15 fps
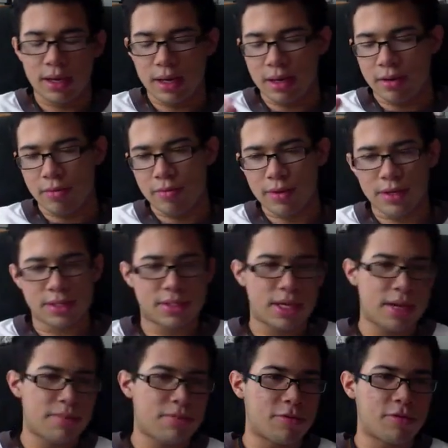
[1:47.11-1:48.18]
An
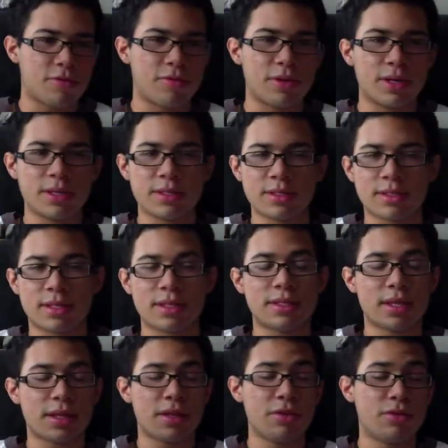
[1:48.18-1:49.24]
example was
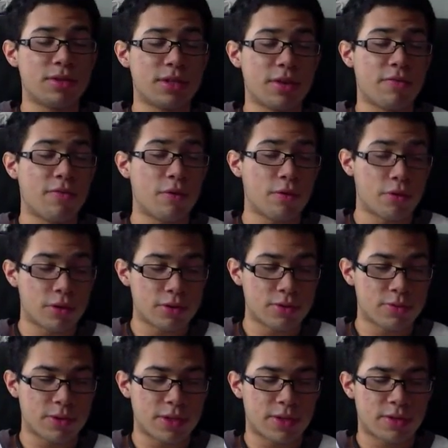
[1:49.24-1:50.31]
they said that you could take
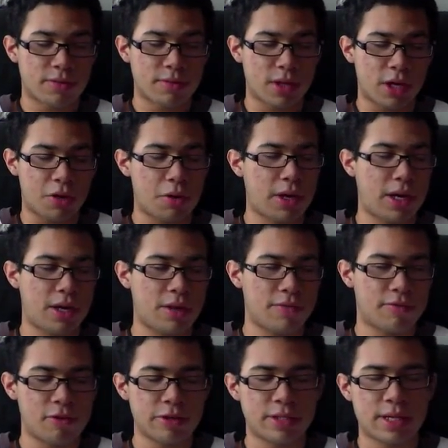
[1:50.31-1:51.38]
photos with any
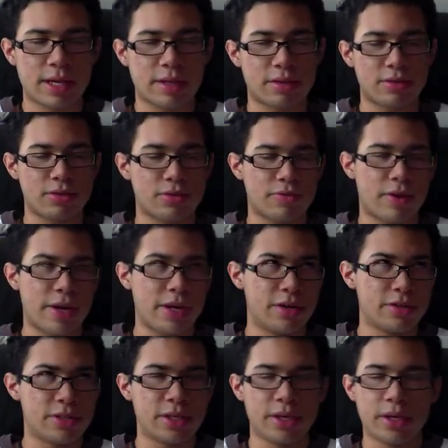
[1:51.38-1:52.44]
of the voice actors or
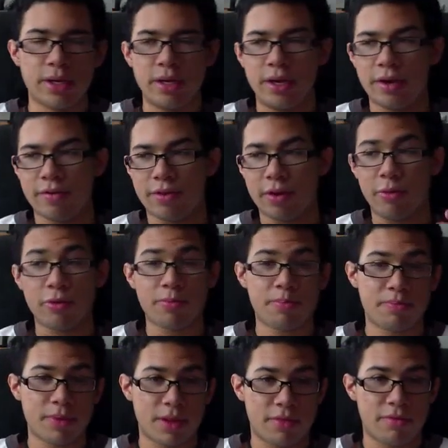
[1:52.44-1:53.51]
writers if they
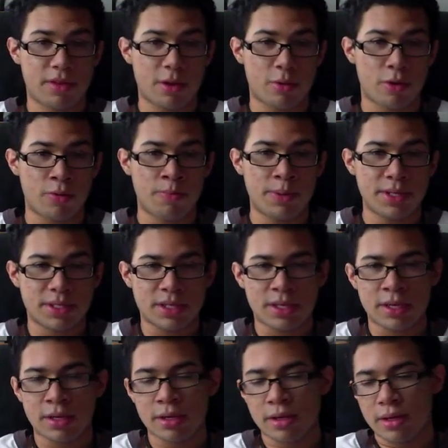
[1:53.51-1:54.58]
weren't
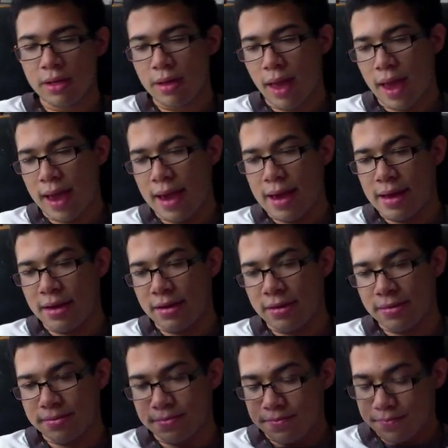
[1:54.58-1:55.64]
busy,
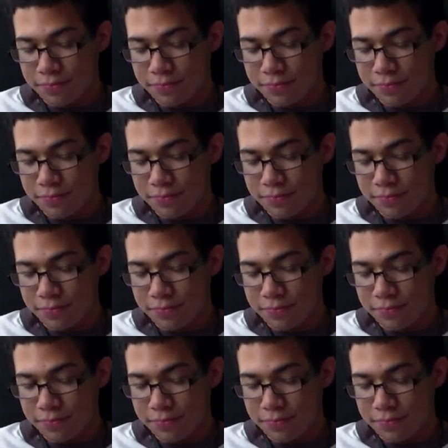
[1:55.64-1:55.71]
and